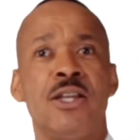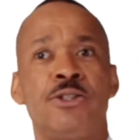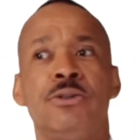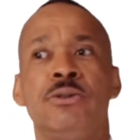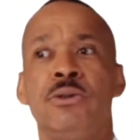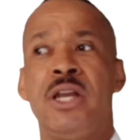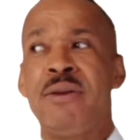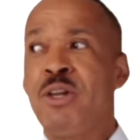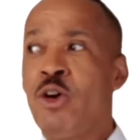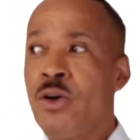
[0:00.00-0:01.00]
to
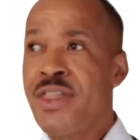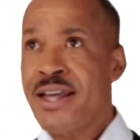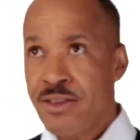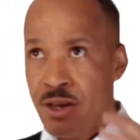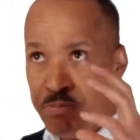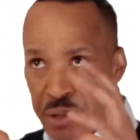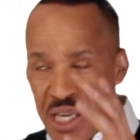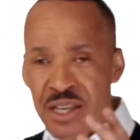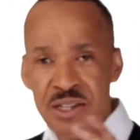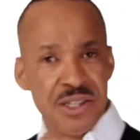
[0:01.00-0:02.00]
let me know that the
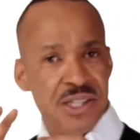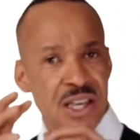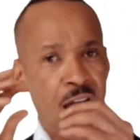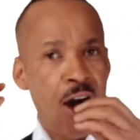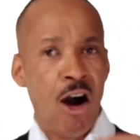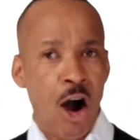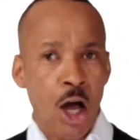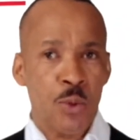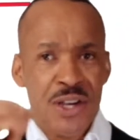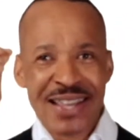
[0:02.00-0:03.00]
bees are
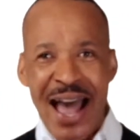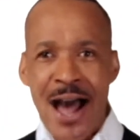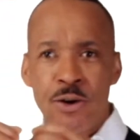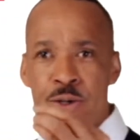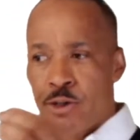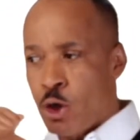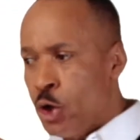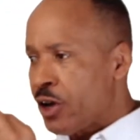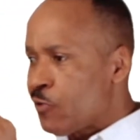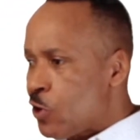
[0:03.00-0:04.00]
always out
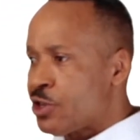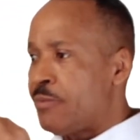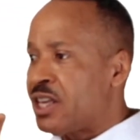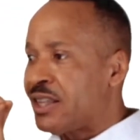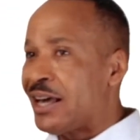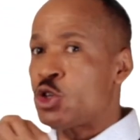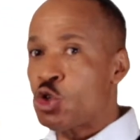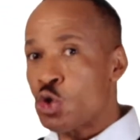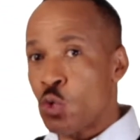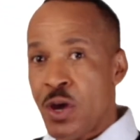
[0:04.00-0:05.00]
looking for something that is
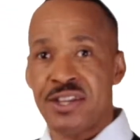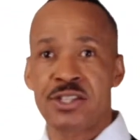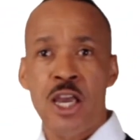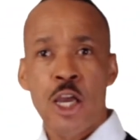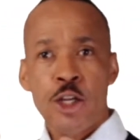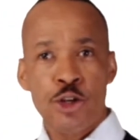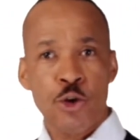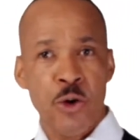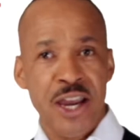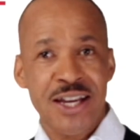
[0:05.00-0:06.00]
sweet to
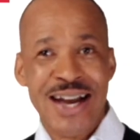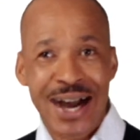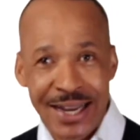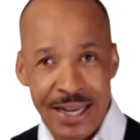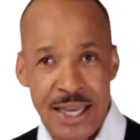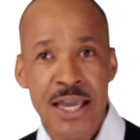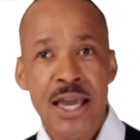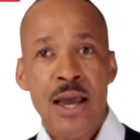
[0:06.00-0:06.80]
create honey.